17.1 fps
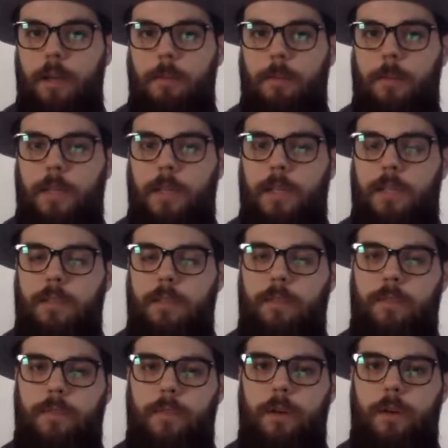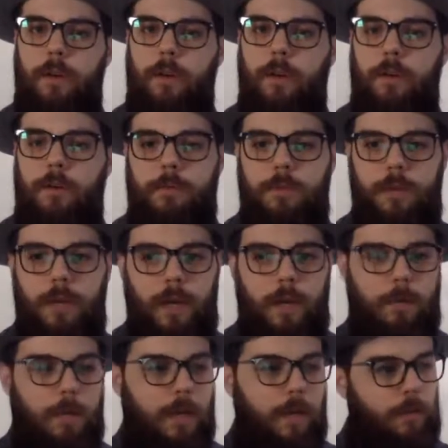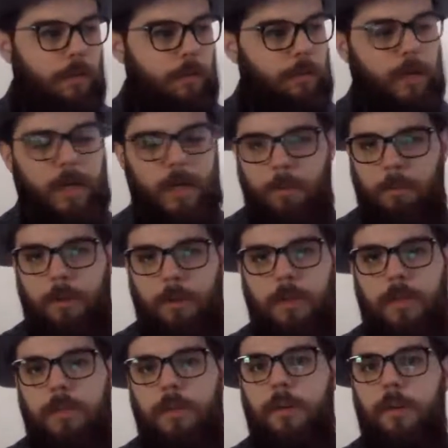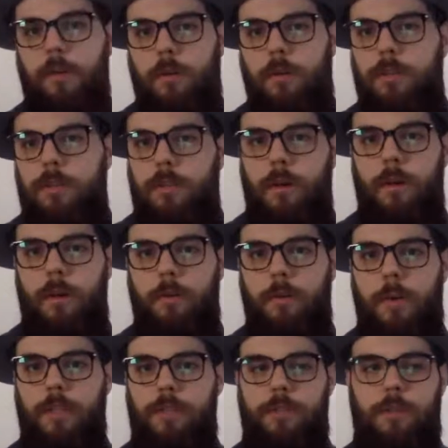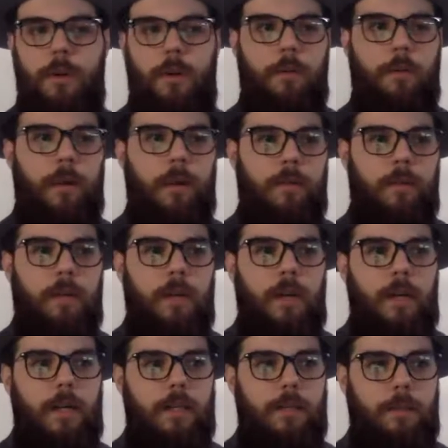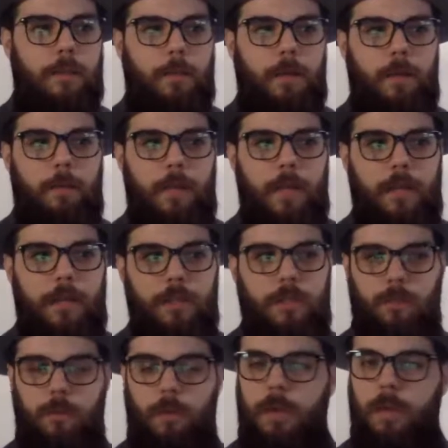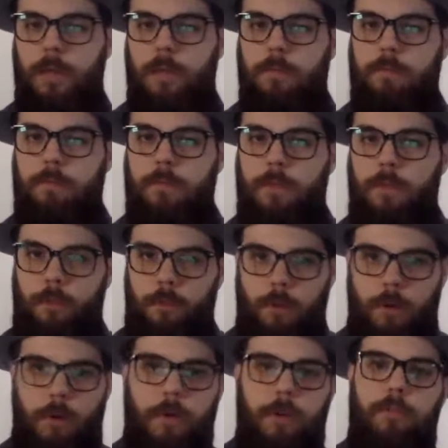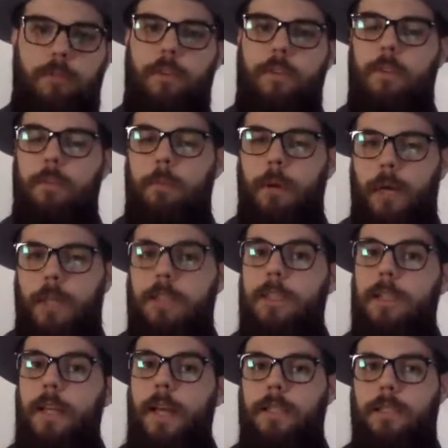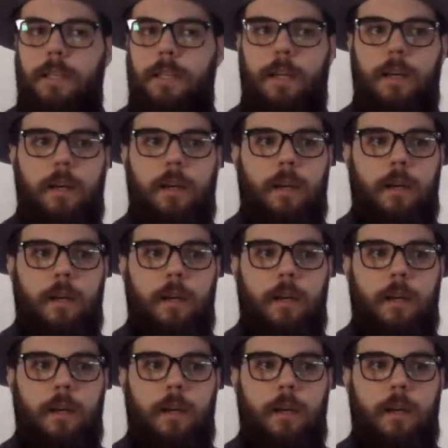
because if you're trying to make a 3D printer or start a restaurant or whatever, somebody may just want to throw you $50 and that's it.